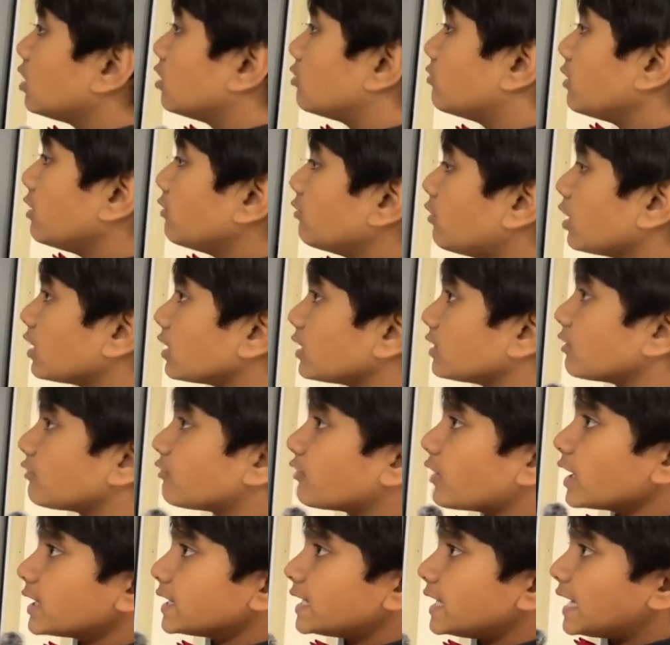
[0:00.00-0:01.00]
we wanted to
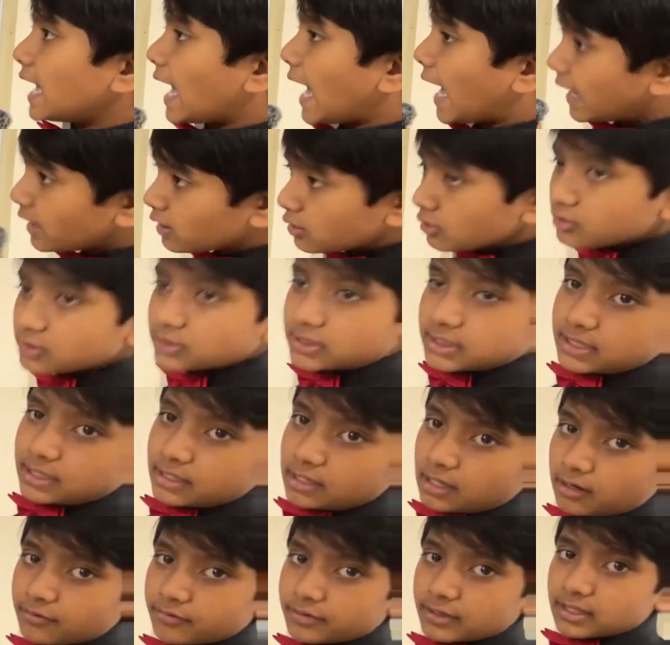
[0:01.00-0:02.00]
find the energy
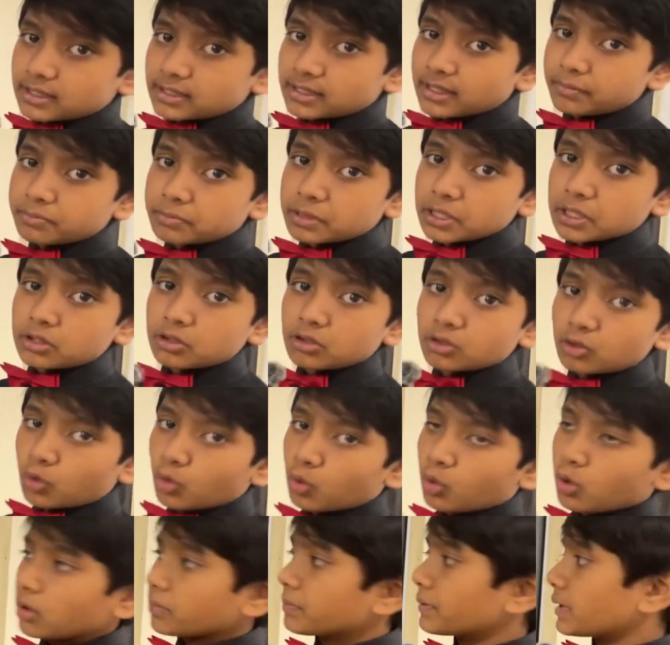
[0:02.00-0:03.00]
of an elliptical
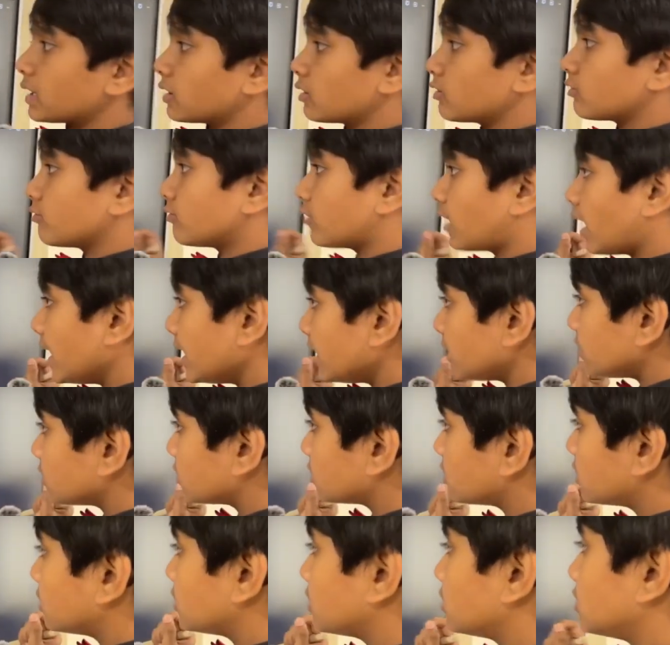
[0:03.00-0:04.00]
orbit, right?
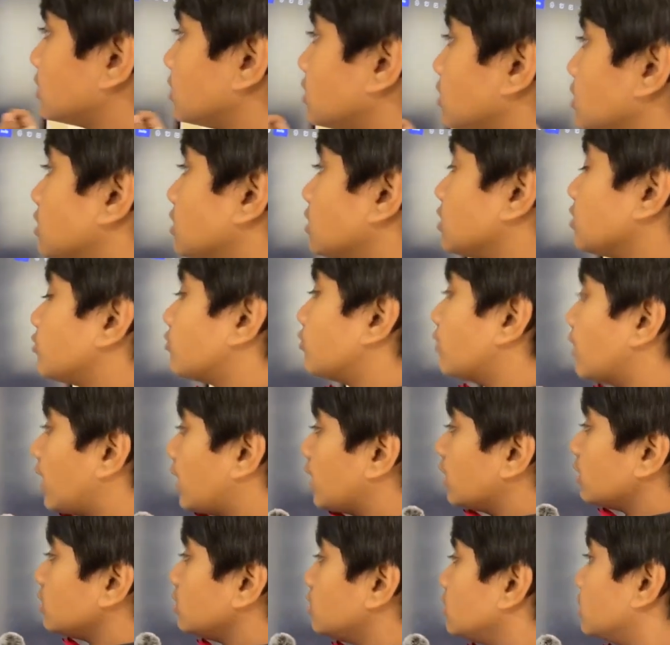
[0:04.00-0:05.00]

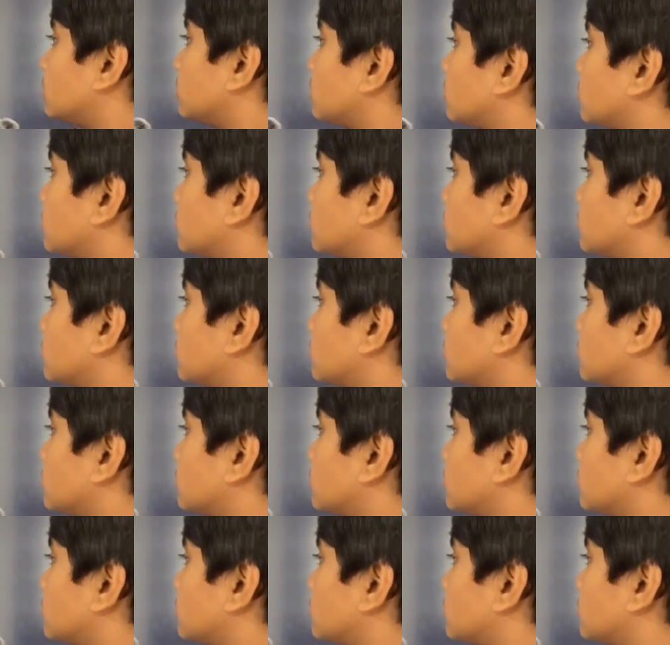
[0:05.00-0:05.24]
Well,